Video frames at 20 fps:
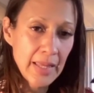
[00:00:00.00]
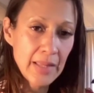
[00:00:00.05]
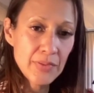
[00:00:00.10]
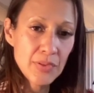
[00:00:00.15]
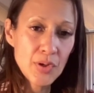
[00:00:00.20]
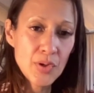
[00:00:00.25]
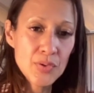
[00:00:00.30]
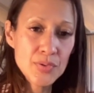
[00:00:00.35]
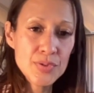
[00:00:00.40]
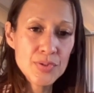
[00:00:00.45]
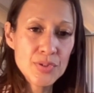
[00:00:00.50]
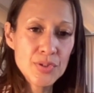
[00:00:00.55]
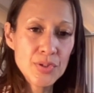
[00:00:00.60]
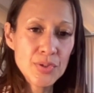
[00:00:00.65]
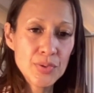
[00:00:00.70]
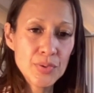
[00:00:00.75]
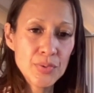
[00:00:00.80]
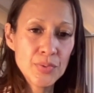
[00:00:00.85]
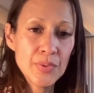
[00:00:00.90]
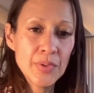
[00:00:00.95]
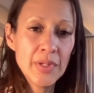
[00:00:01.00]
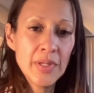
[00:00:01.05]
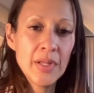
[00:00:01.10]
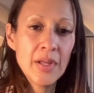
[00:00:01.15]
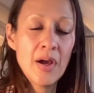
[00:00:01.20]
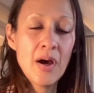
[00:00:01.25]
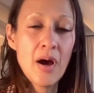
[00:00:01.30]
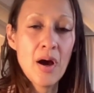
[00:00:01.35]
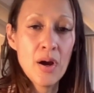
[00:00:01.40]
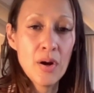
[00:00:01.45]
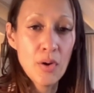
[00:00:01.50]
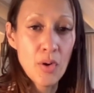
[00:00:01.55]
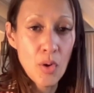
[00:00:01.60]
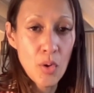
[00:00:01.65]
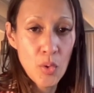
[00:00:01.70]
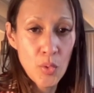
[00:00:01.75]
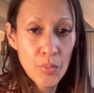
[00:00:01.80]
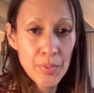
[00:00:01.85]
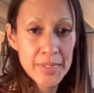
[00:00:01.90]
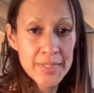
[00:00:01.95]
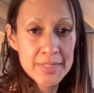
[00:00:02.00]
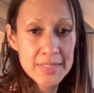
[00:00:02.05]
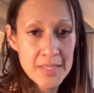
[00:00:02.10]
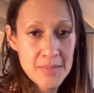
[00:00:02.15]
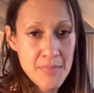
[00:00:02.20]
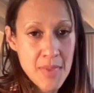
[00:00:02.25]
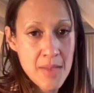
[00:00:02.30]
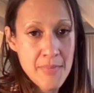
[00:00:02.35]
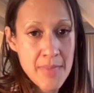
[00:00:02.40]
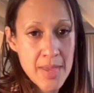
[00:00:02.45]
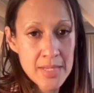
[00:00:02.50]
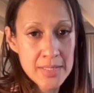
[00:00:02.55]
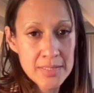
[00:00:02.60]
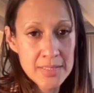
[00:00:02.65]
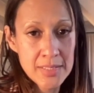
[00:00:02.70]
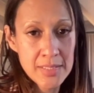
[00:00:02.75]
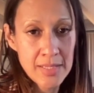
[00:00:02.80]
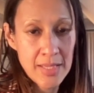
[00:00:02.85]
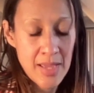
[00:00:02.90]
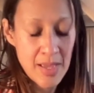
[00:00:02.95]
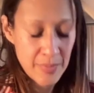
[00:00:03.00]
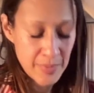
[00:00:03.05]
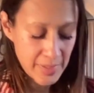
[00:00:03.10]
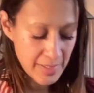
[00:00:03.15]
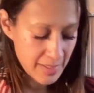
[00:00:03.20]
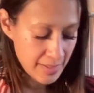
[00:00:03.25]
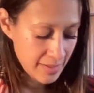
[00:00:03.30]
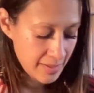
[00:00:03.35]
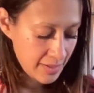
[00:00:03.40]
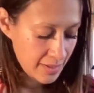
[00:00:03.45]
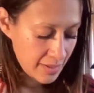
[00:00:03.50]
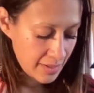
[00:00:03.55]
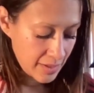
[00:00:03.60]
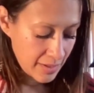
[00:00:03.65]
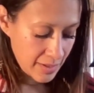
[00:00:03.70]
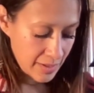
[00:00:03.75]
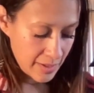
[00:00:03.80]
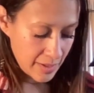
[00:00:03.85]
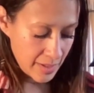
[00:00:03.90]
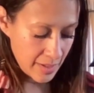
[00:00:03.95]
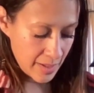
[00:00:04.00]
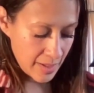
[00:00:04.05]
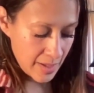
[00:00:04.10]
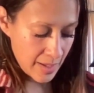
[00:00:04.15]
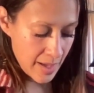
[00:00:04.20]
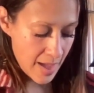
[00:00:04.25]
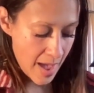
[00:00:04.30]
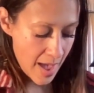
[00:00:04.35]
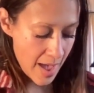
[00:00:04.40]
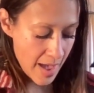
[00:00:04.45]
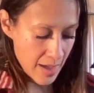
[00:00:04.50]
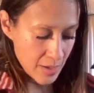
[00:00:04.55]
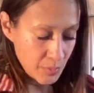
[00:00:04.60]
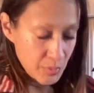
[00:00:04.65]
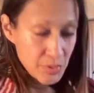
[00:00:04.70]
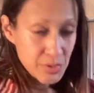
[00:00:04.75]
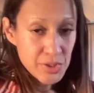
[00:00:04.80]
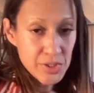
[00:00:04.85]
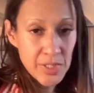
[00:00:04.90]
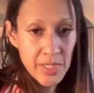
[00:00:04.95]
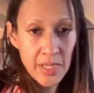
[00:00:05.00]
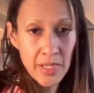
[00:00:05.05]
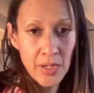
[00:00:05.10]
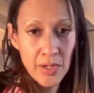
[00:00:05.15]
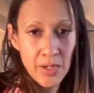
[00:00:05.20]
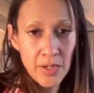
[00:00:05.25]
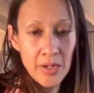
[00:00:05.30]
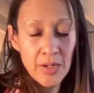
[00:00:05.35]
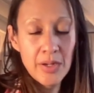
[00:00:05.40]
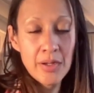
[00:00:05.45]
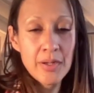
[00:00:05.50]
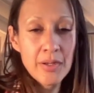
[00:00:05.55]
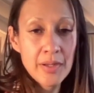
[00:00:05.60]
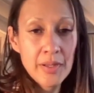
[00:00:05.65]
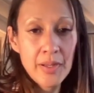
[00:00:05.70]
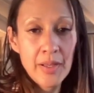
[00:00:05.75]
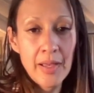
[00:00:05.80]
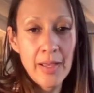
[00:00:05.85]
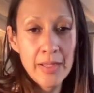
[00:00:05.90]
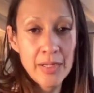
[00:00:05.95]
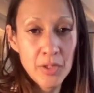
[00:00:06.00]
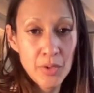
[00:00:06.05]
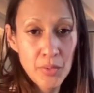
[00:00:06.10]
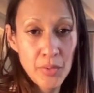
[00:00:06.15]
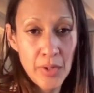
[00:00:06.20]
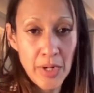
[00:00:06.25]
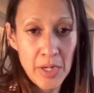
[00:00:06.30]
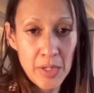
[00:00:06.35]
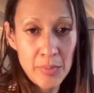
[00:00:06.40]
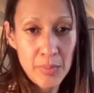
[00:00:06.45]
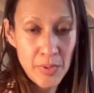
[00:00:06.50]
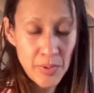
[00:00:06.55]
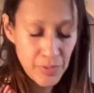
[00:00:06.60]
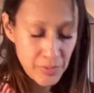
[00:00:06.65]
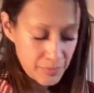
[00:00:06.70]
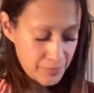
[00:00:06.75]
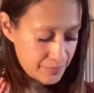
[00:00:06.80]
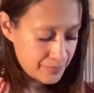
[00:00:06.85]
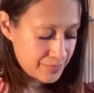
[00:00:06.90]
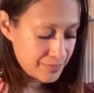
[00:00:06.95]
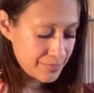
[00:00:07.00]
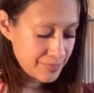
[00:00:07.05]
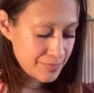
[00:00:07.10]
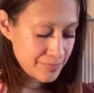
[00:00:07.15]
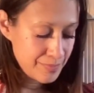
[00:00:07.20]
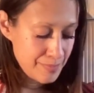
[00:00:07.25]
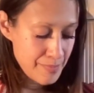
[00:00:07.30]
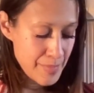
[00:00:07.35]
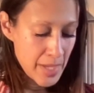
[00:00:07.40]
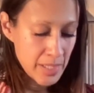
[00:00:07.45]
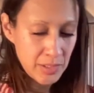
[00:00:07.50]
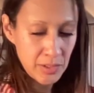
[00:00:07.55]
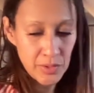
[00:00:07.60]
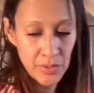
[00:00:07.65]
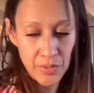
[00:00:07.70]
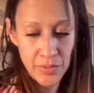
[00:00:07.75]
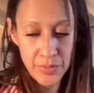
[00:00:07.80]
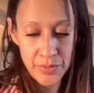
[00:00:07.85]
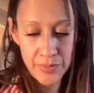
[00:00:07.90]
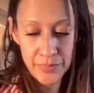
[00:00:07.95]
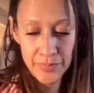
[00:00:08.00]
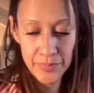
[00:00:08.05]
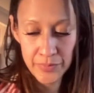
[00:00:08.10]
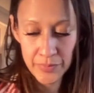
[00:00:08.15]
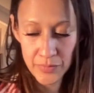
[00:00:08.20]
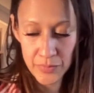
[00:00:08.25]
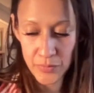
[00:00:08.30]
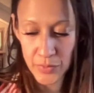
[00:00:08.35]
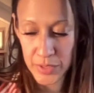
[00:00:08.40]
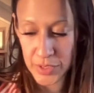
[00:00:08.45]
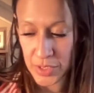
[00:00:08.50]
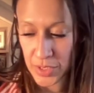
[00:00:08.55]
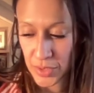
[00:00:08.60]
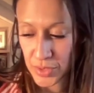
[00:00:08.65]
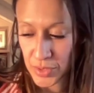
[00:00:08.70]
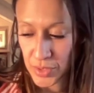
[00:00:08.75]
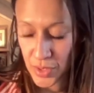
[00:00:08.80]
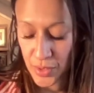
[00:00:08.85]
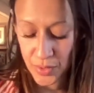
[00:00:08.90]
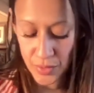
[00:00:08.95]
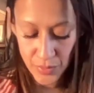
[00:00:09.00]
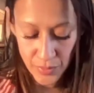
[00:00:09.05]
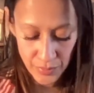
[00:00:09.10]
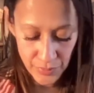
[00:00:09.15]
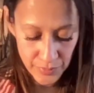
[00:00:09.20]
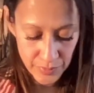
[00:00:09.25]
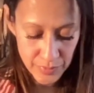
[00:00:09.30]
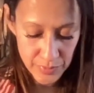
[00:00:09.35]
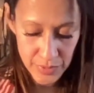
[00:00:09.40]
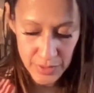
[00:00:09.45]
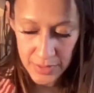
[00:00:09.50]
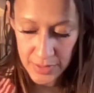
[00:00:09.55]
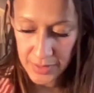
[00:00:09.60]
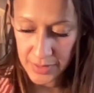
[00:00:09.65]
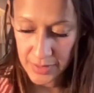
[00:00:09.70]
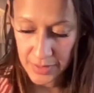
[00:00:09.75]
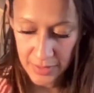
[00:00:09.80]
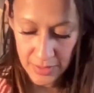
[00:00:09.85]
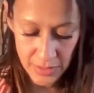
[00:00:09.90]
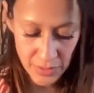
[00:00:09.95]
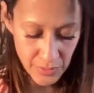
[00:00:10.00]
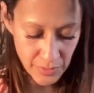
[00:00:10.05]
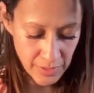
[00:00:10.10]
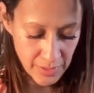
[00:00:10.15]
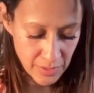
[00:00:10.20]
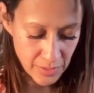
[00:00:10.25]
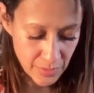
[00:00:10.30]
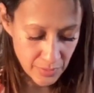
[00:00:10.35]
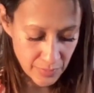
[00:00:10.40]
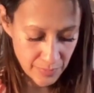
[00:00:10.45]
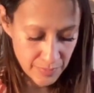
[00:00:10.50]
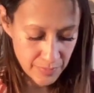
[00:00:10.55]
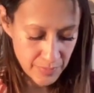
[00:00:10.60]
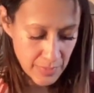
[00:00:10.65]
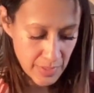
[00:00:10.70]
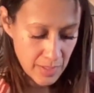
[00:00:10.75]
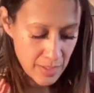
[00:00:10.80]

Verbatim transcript: And those two are always in my medicine cabinet. I will share an incredible bundle, which I'll show just a little here,